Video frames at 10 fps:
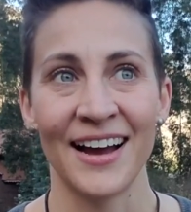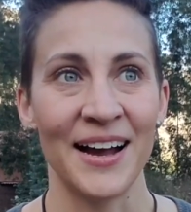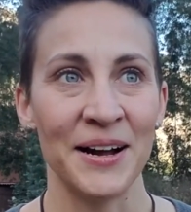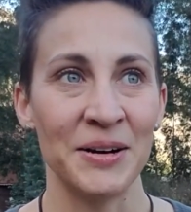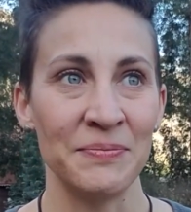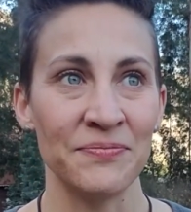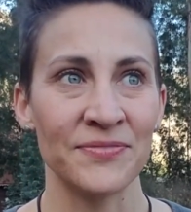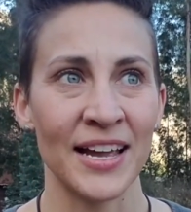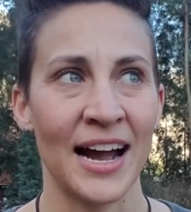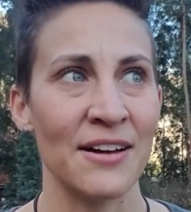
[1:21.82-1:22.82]

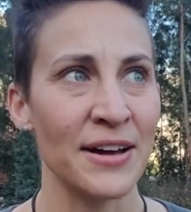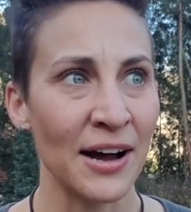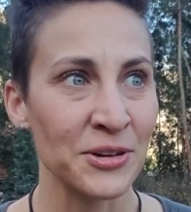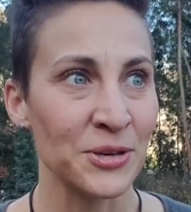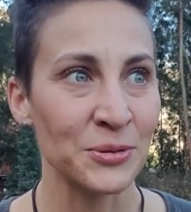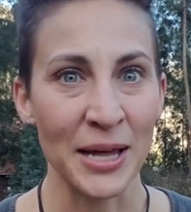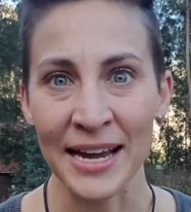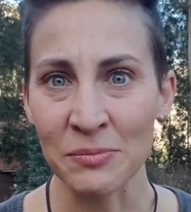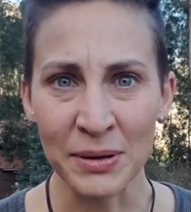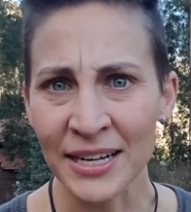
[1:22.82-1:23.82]
I value
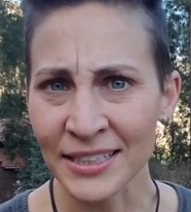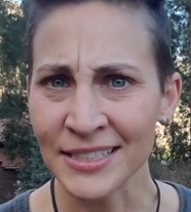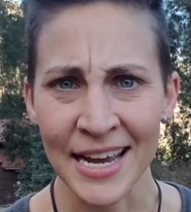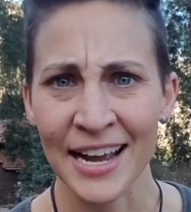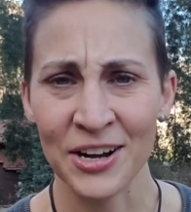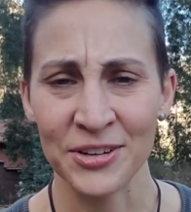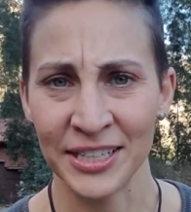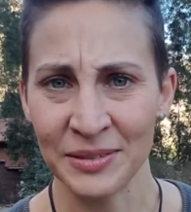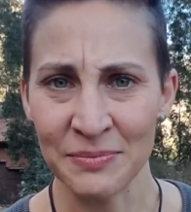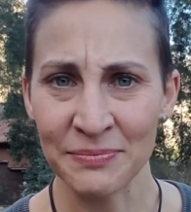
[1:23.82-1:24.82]
like buckling down
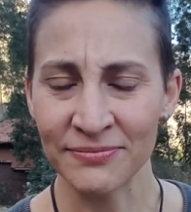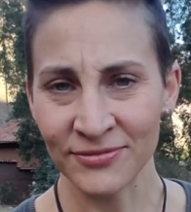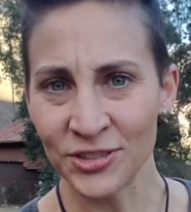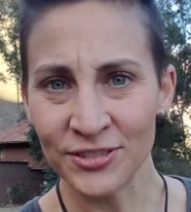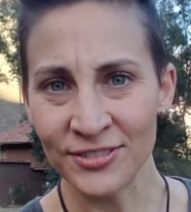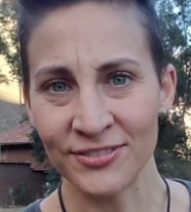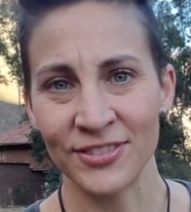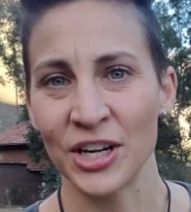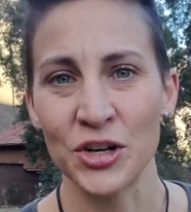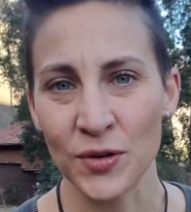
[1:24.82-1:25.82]
and
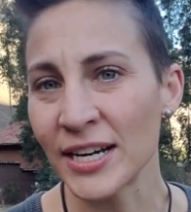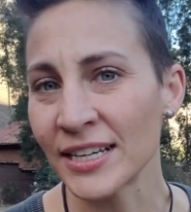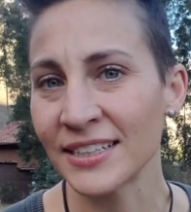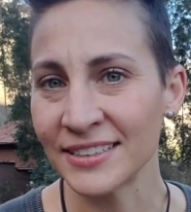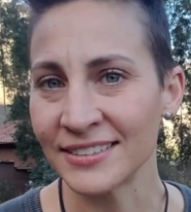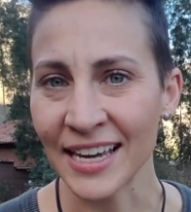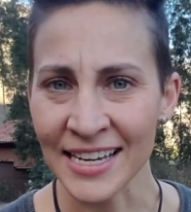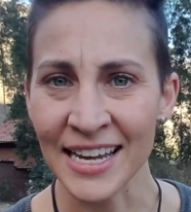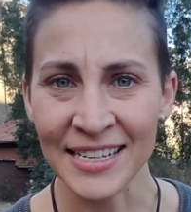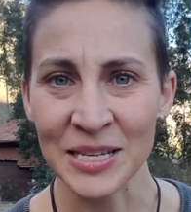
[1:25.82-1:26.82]
the grit and
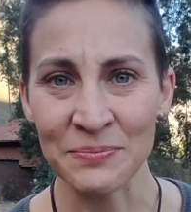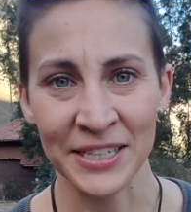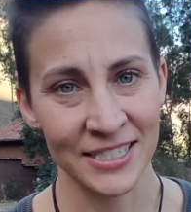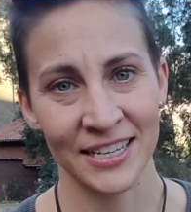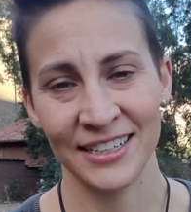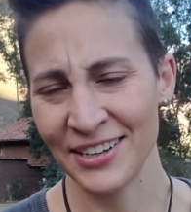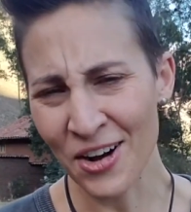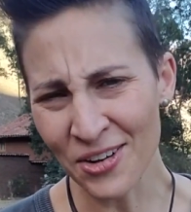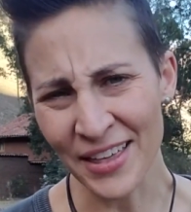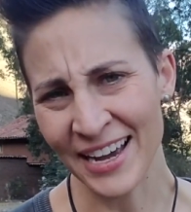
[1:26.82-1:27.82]
like getting something done and
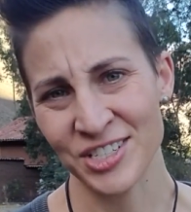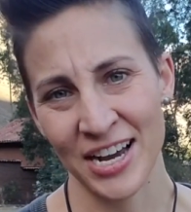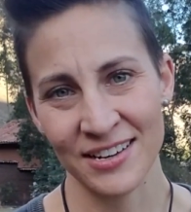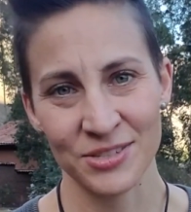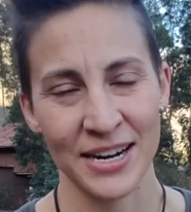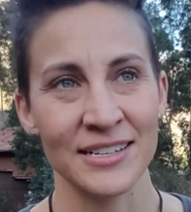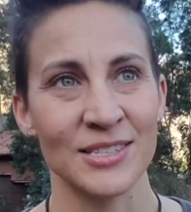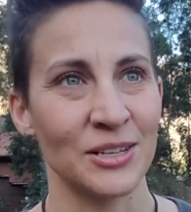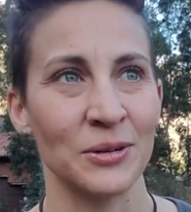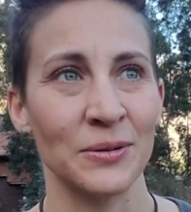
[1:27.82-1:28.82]
all that jazz, right?
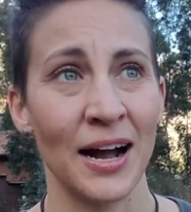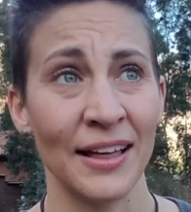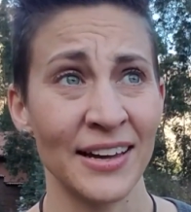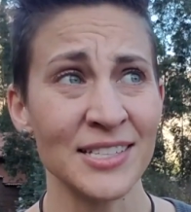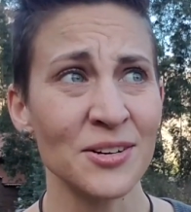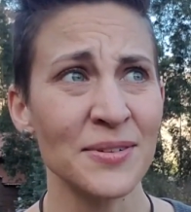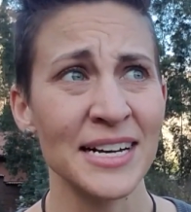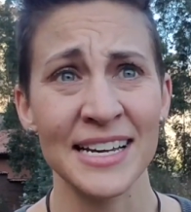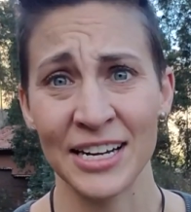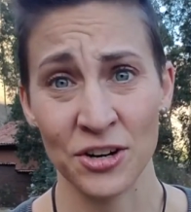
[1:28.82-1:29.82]
So that's
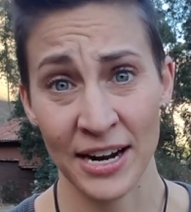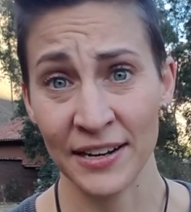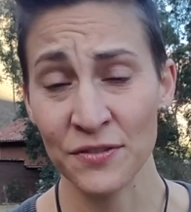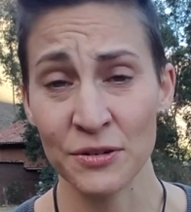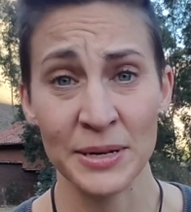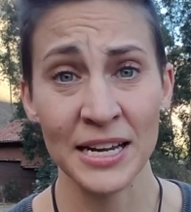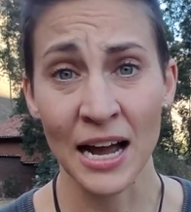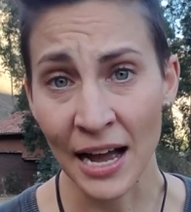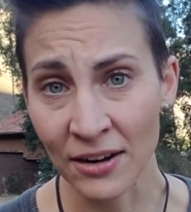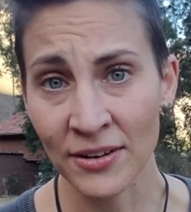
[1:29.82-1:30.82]
already ingrained for me.
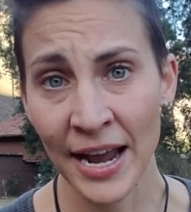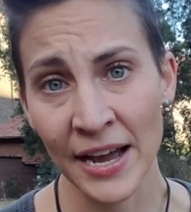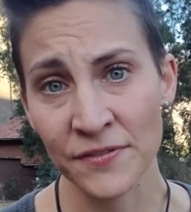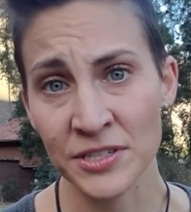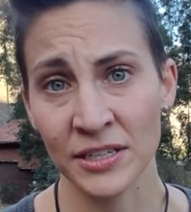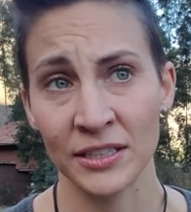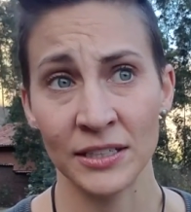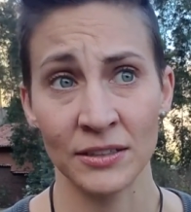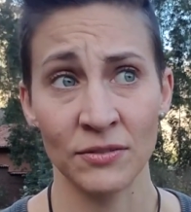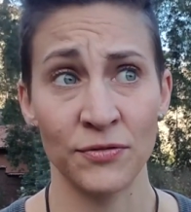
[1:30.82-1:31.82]
I don't have
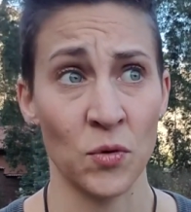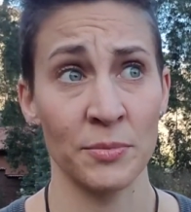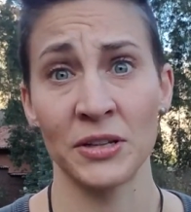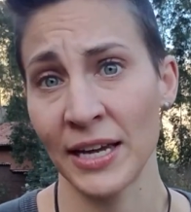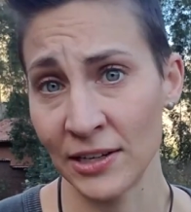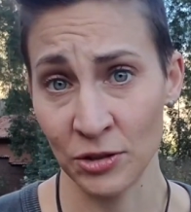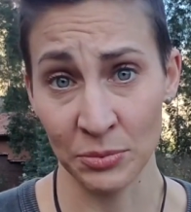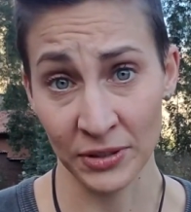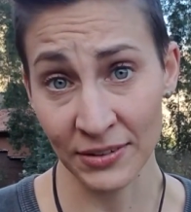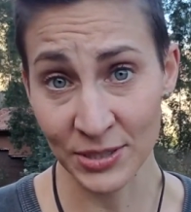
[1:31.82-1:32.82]
to formulate new
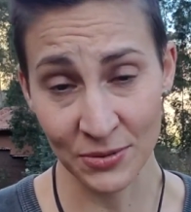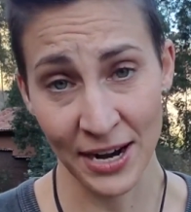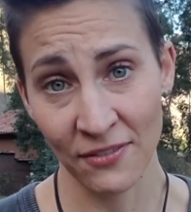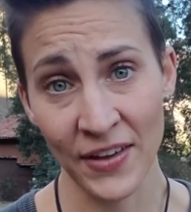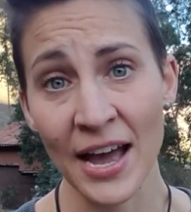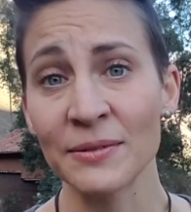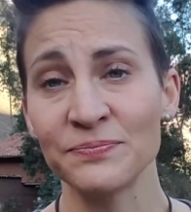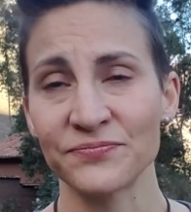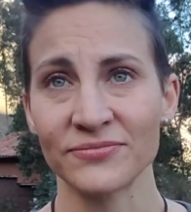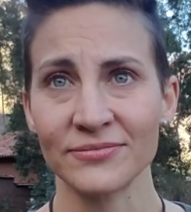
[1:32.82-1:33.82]
beliefs around that.
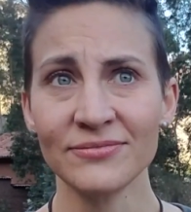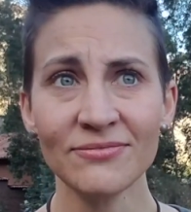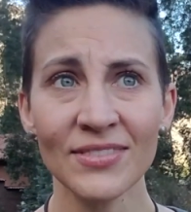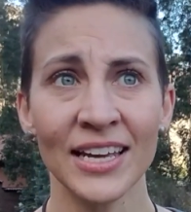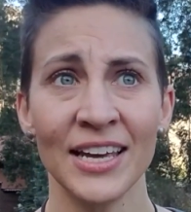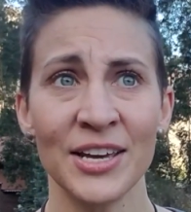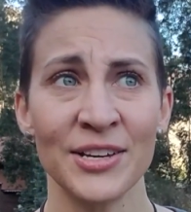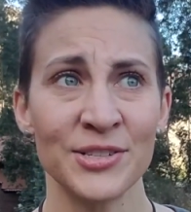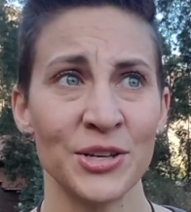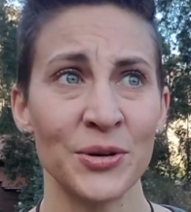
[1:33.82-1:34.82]

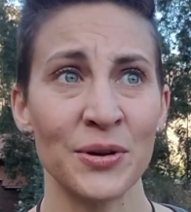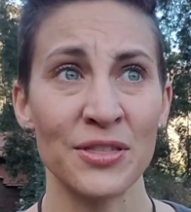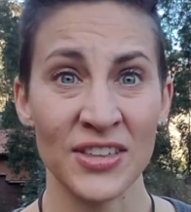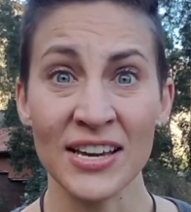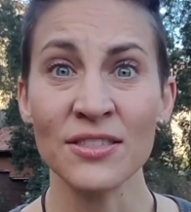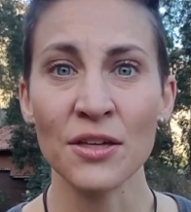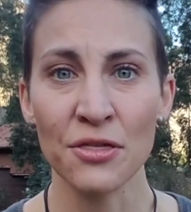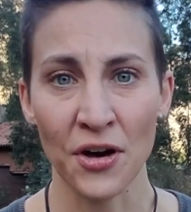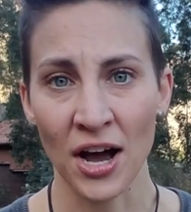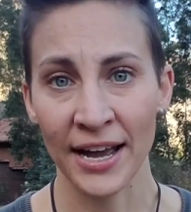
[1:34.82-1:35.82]
So to think the
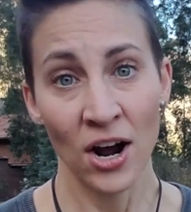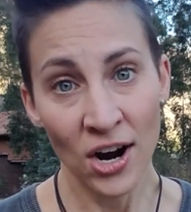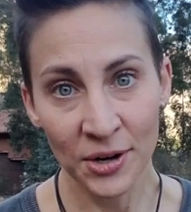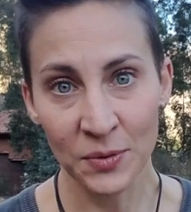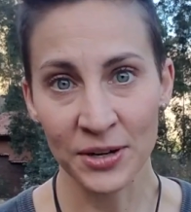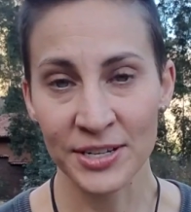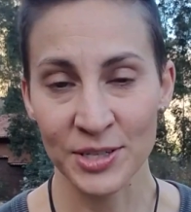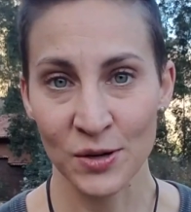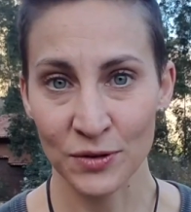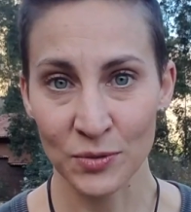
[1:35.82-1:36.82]
thought hard work is
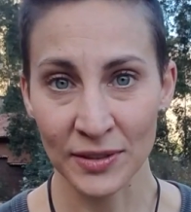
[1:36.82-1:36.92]
hard